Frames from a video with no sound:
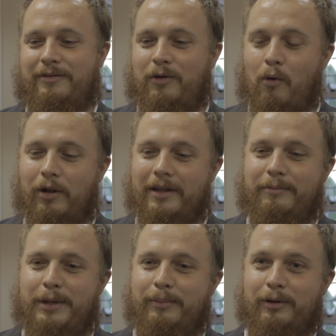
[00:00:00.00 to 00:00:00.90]
calling the
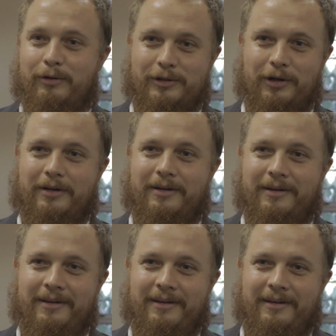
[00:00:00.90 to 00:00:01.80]
people who shot
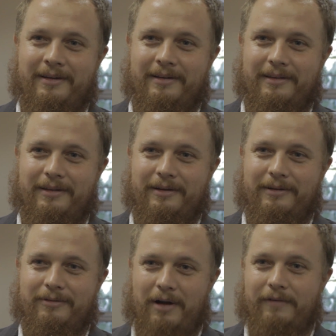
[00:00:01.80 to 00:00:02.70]

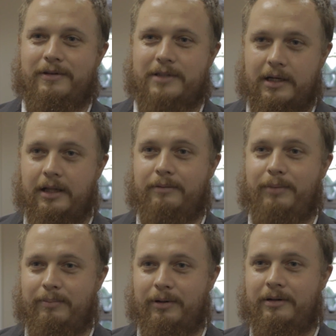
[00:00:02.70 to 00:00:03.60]
the rifles that killed
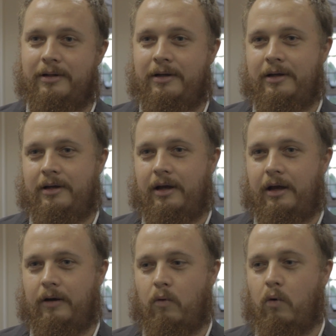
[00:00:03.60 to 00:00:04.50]
people,
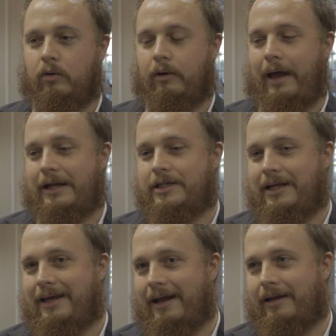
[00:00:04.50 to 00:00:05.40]
or
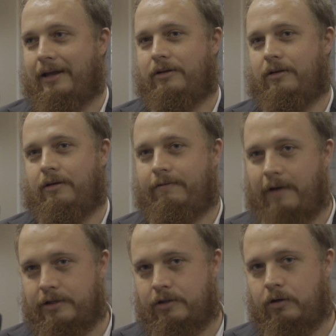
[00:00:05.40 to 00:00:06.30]
actually getting into the
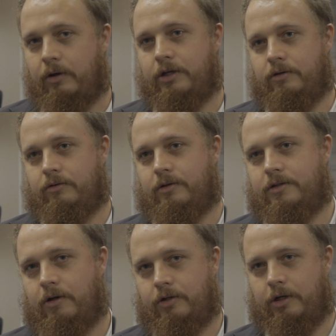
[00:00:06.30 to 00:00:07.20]
phase 2 issues, the
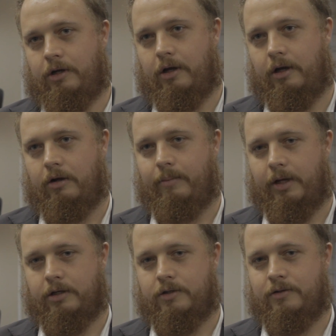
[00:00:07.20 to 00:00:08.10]
socio-economic
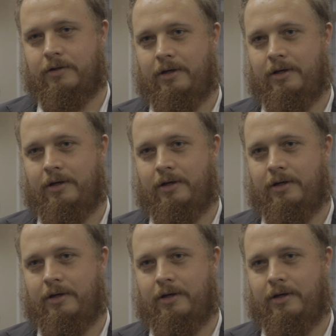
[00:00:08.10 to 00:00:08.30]
issues.